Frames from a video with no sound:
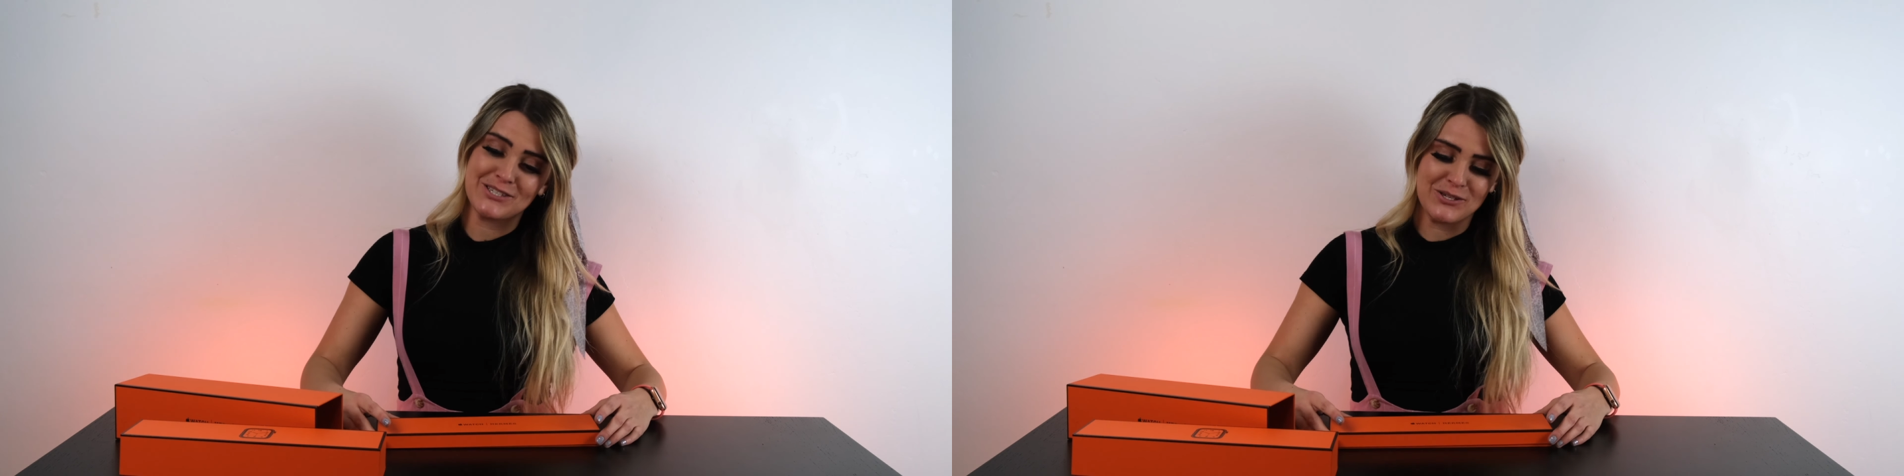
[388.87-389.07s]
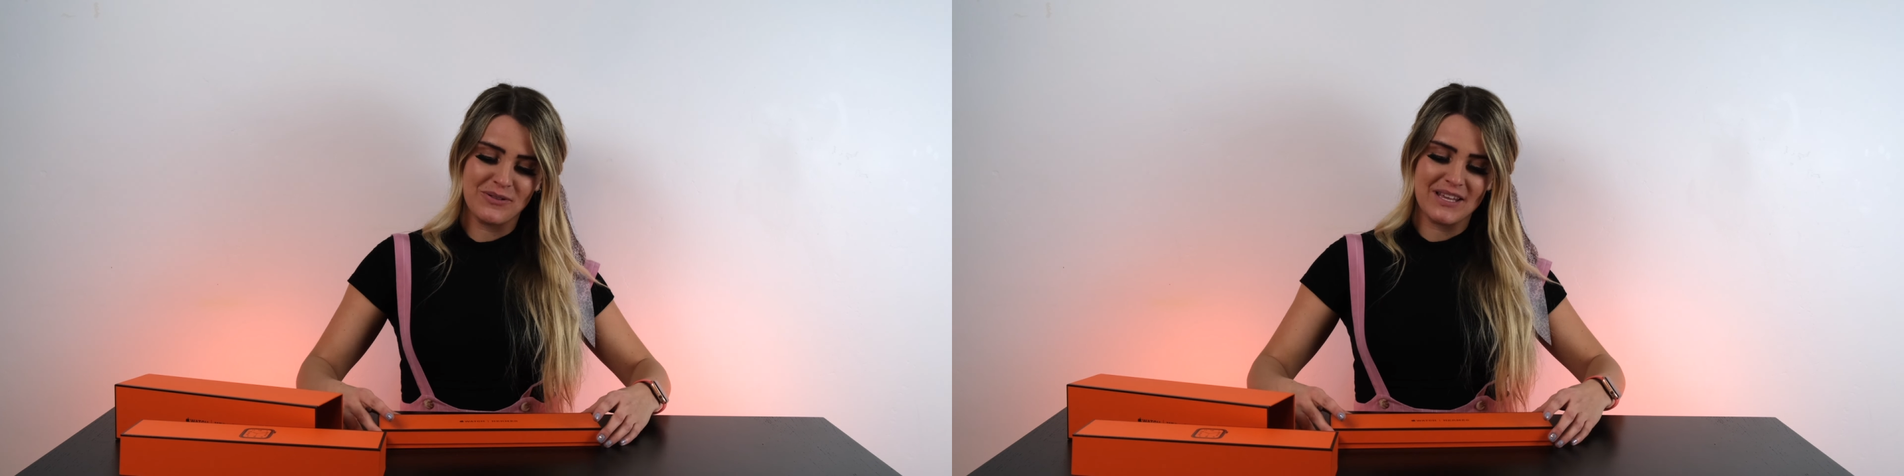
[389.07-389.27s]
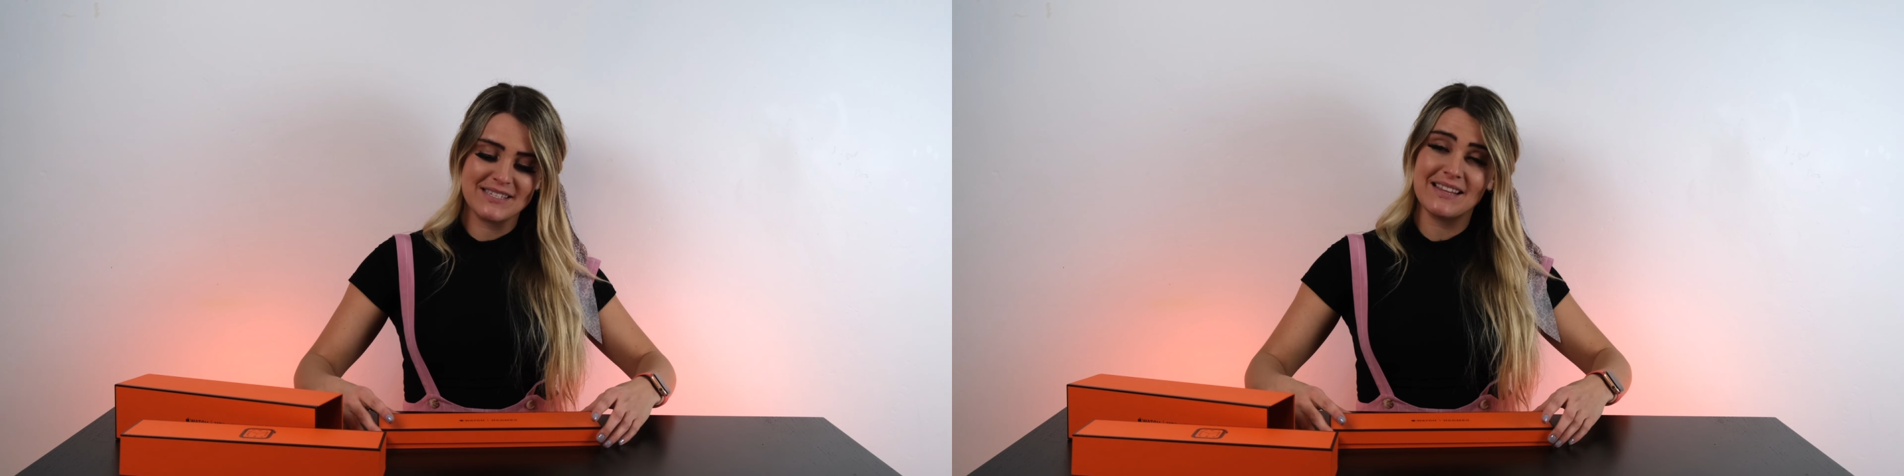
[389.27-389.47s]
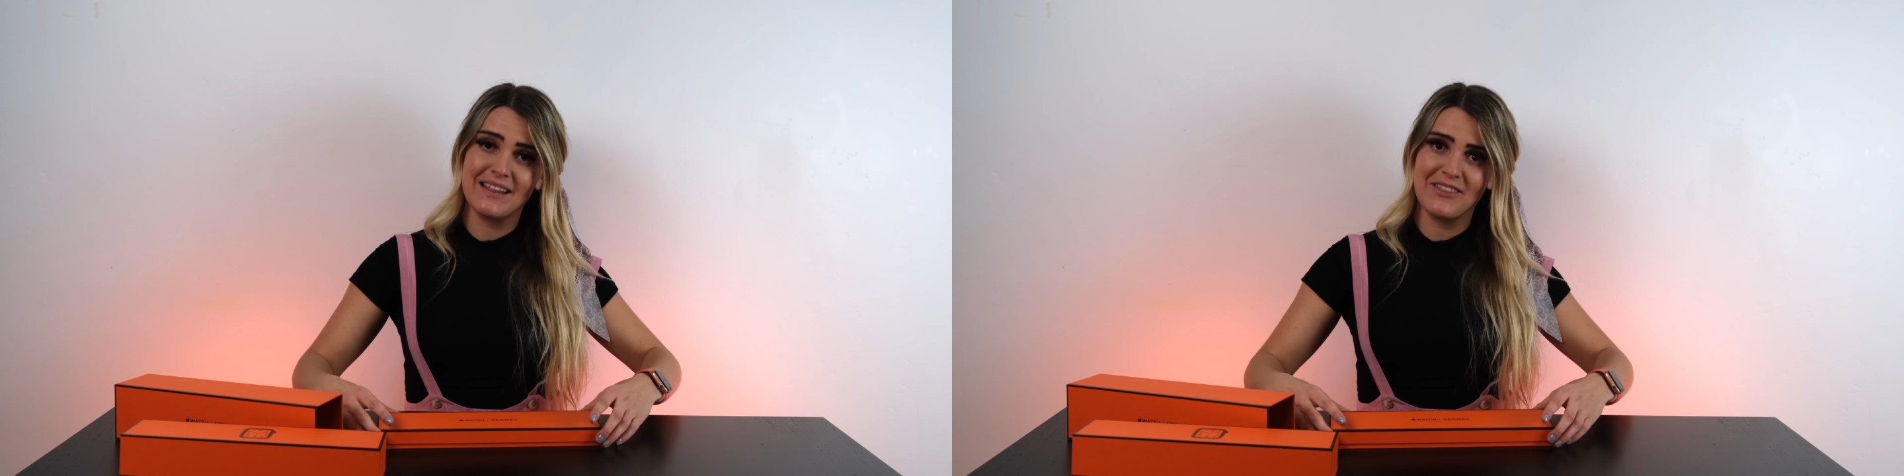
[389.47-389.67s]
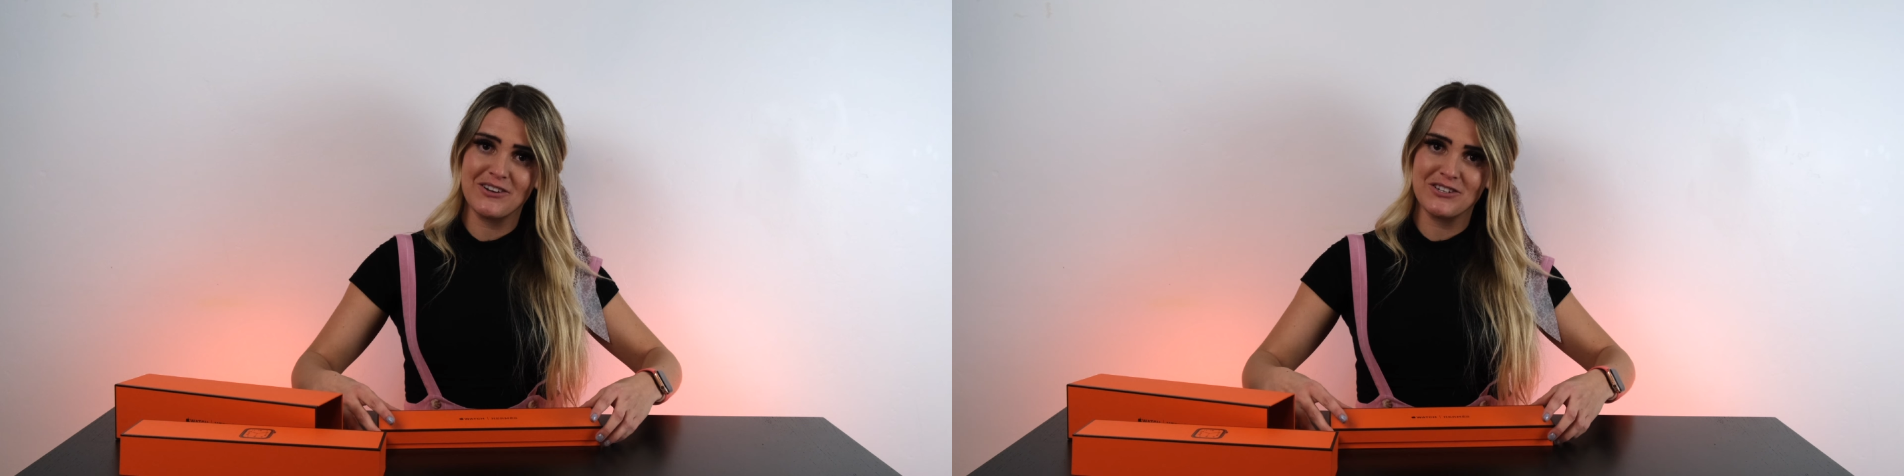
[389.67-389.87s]
to this
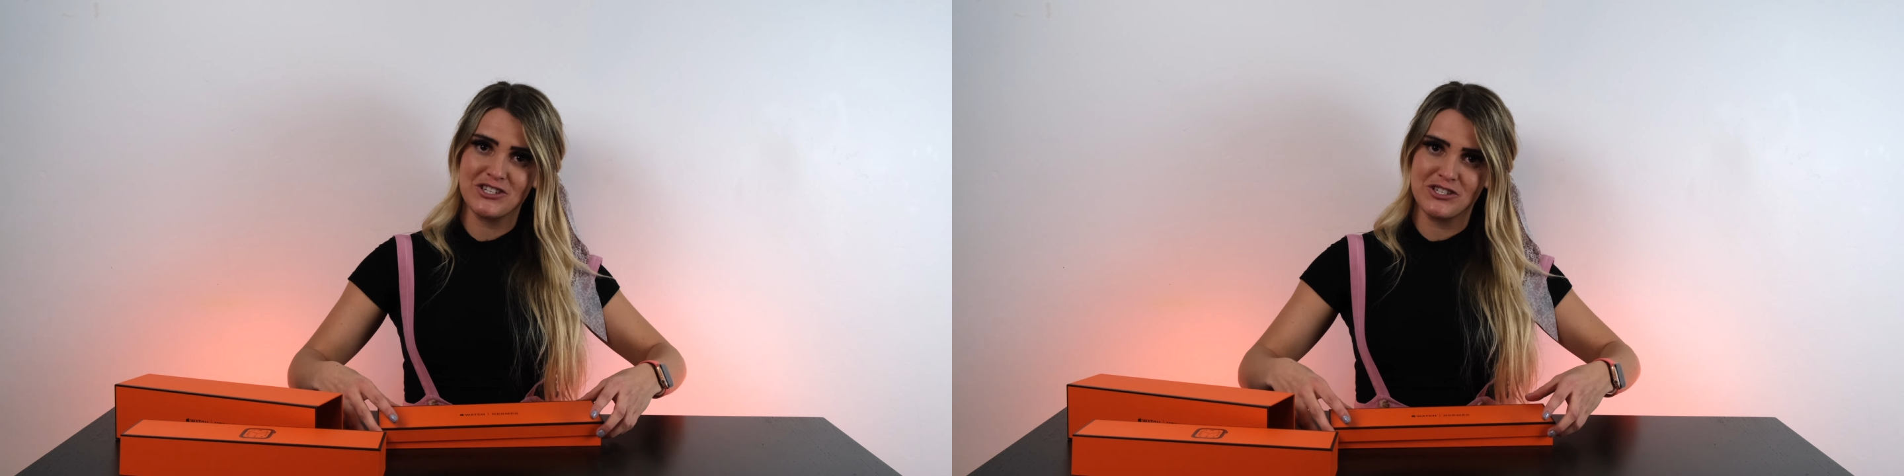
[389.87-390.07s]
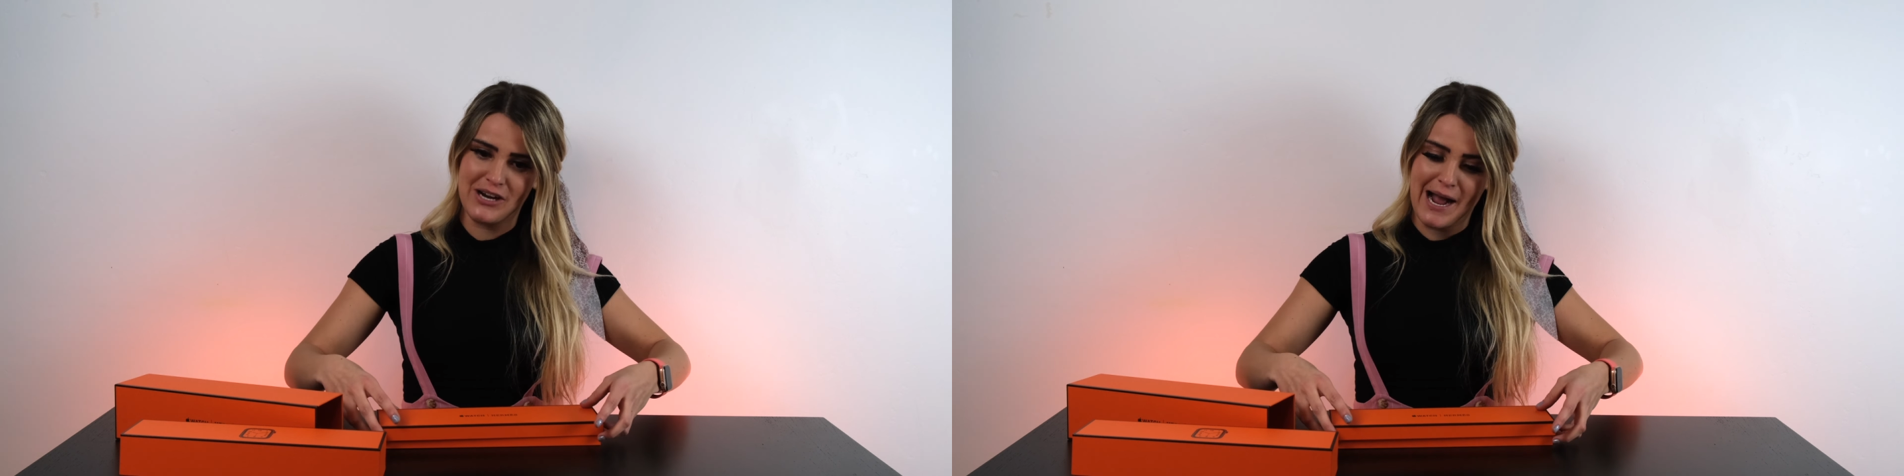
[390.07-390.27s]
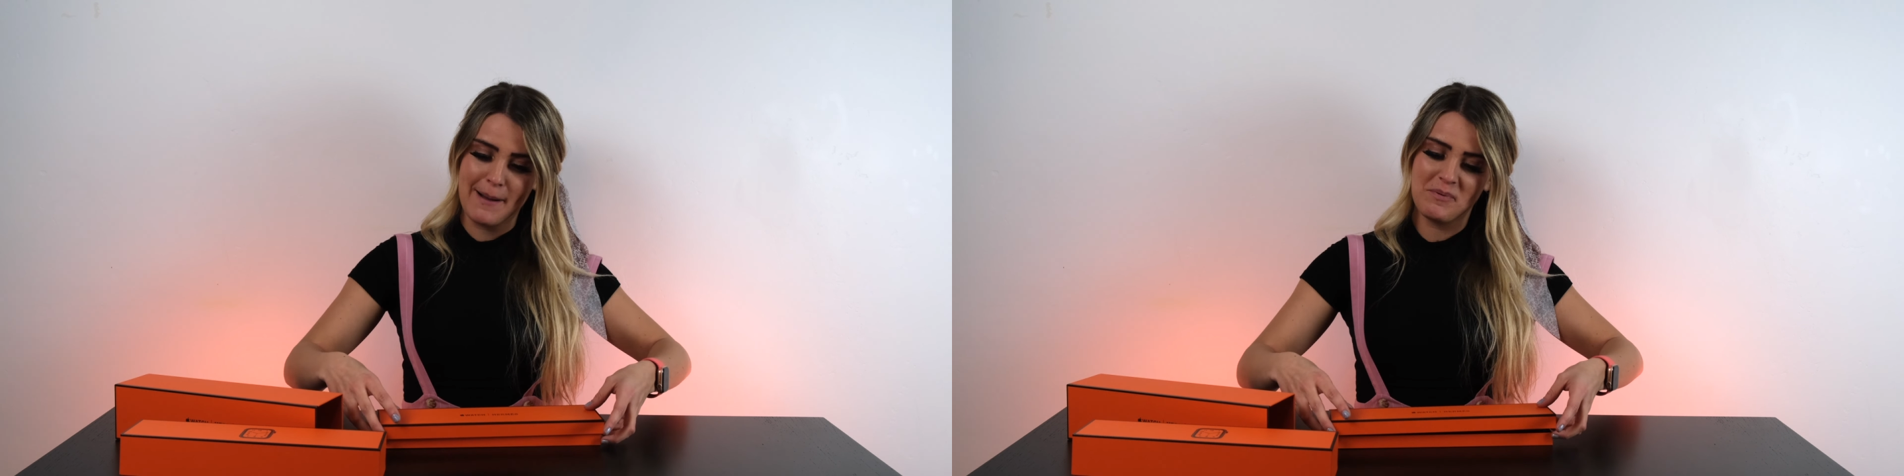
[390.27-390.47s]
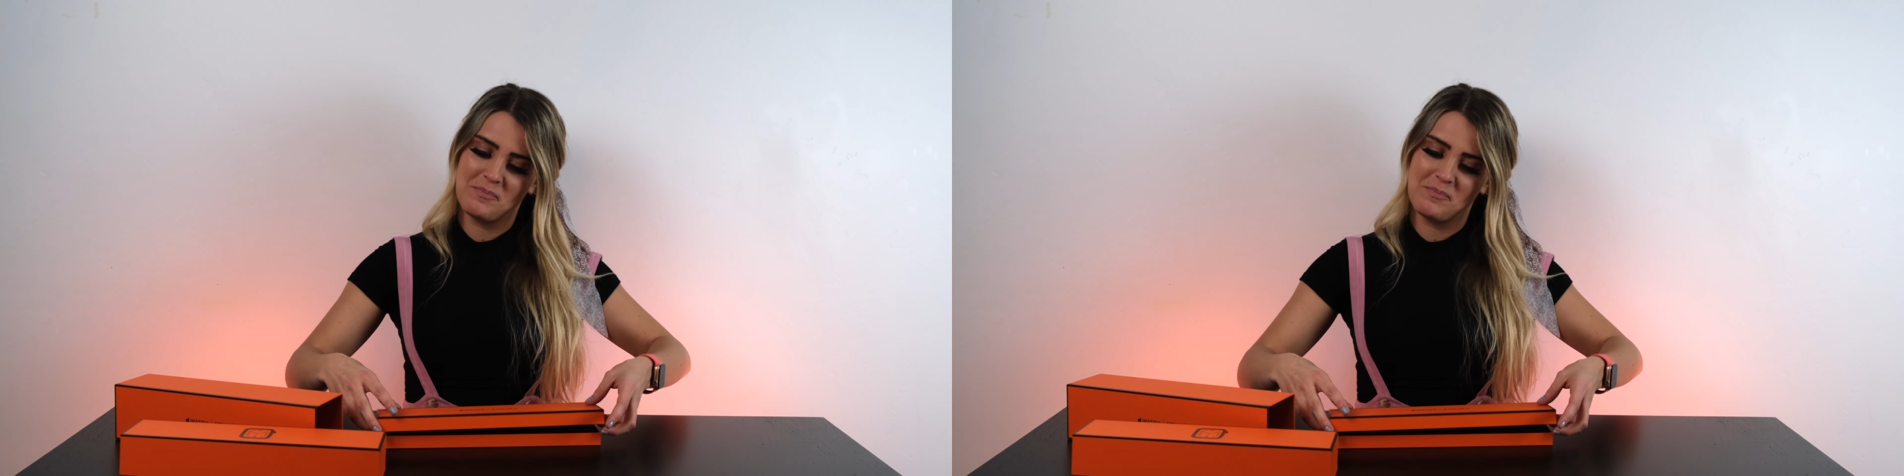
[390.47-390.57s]
leather strap